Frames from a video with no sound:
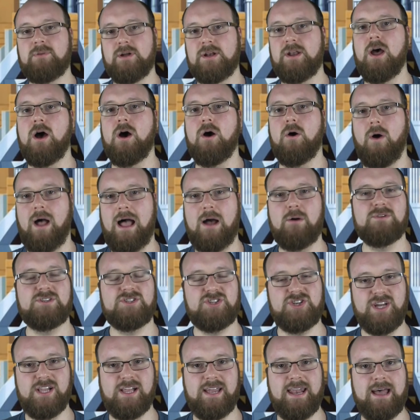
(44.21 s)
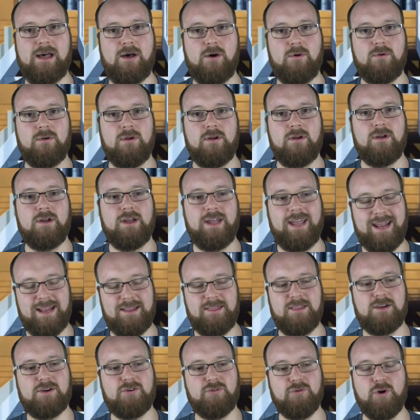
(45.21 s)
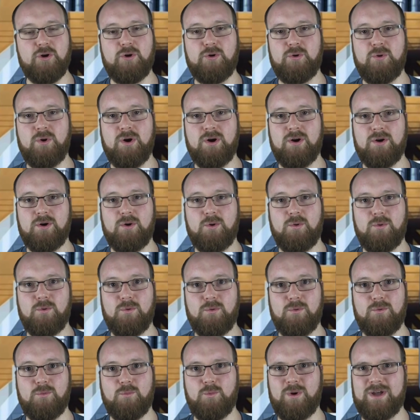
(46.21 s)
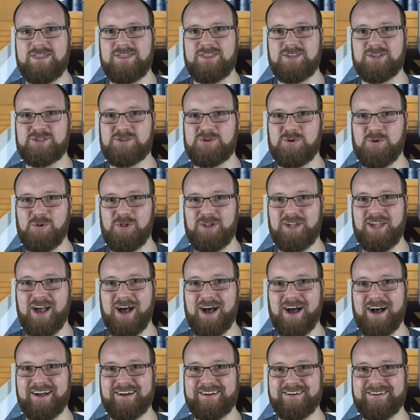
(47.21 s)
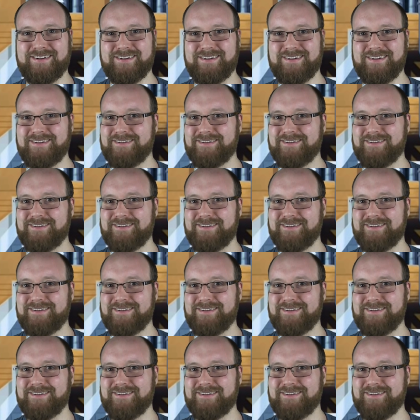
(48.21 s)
But no, I was chilling out in the crew with the schoolyard.